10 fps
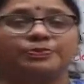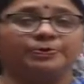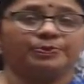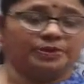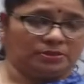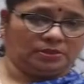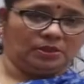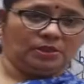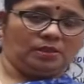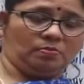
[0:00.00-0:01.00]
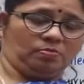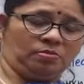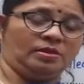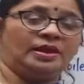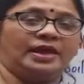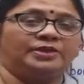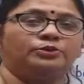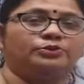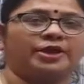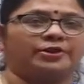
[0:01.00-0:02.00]
paper and
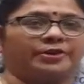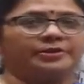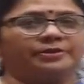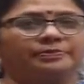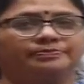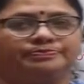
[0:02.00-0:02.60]
you tear it.